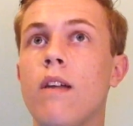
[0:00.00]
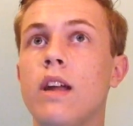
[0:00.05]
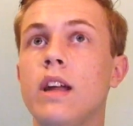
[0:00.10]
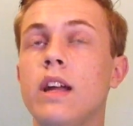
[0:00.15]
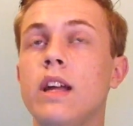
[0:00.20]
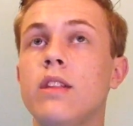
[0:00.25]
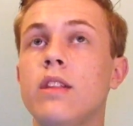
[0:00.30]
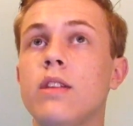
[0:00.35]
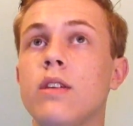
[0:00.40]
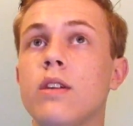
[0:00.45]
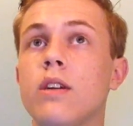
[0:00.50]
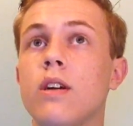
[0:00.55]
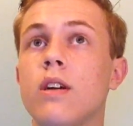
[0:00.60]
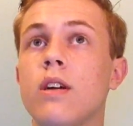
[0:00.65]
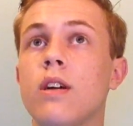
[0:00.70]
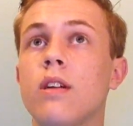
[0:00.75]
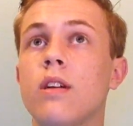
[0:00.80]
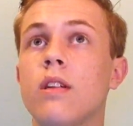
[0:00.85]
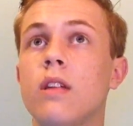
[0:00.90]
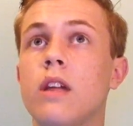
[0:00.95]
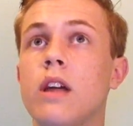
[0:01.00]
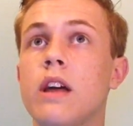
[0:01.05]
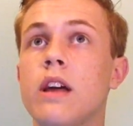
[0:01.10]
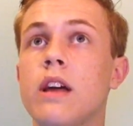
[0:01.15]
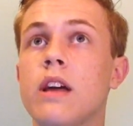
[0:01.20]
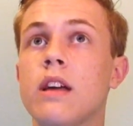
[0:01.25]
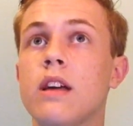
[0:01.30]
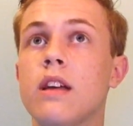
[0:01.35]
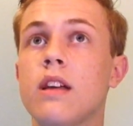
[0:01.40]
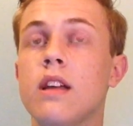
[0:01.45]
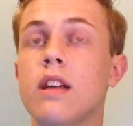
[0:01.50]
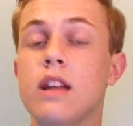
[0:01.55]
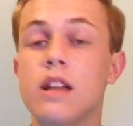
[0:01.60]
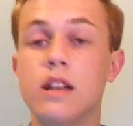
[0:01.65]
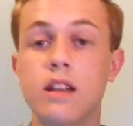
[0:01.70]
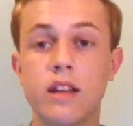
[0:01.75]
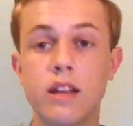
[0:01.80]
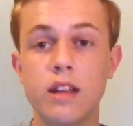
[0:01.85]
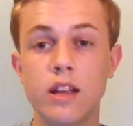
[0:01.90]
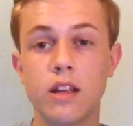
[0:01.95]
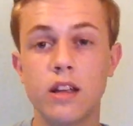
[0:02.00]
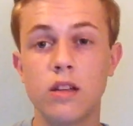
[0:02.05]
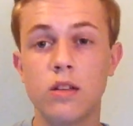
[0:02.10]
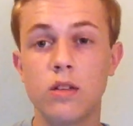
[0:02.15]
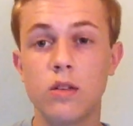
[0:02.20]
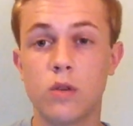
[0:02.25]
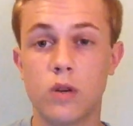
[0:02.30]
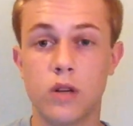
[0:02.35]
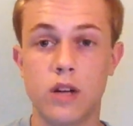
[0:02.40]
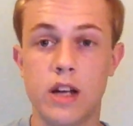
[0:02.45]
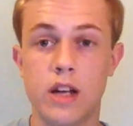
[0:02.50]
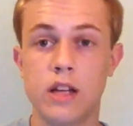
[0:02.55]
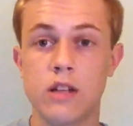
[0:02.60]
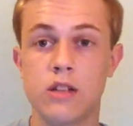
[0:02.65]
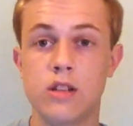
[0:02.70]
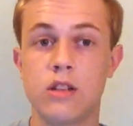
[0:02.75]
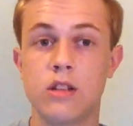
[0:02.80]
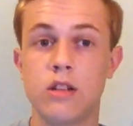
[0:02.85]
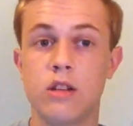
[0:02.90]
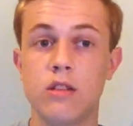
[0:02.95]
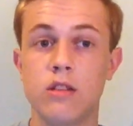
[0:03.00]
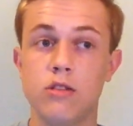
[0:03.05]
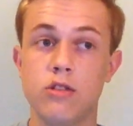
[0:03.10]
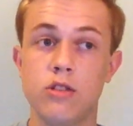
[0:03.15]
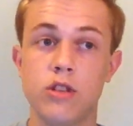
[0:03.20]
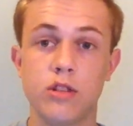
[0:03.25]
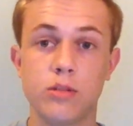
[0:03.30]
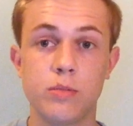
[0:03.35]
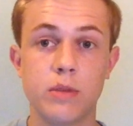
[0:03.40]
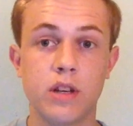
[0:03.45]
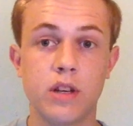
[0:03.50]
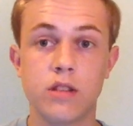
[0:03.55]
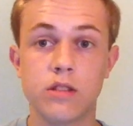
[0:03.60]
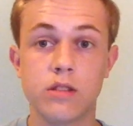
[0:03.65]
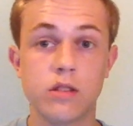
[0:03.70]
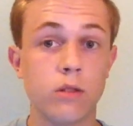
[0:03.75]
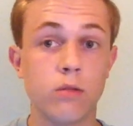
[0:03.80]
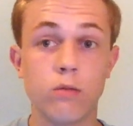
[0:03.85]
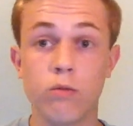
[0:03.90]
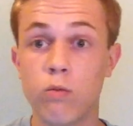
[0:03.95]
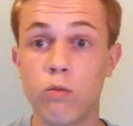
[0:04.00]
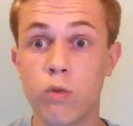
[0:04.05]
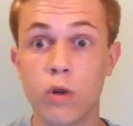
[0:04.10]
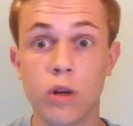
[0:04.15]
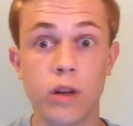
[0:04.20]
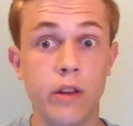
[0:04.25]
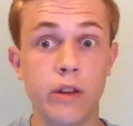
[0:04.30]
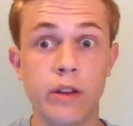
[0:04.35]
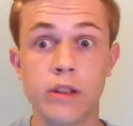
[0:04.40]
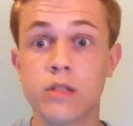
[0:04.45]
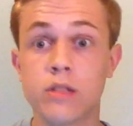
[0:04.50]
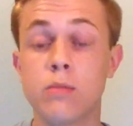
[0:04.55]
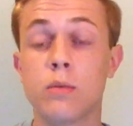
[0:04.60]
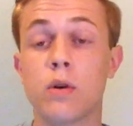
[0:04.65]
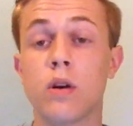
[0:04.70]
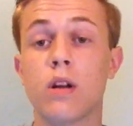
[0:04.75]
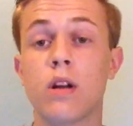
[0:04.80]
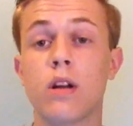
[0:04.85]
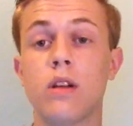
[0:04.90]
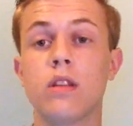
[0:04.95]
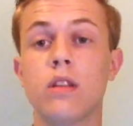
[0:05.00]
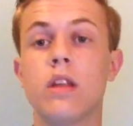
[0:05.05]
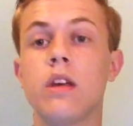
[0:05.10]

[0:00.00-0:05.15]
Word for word: either like Indian or Asian just because they're really smart.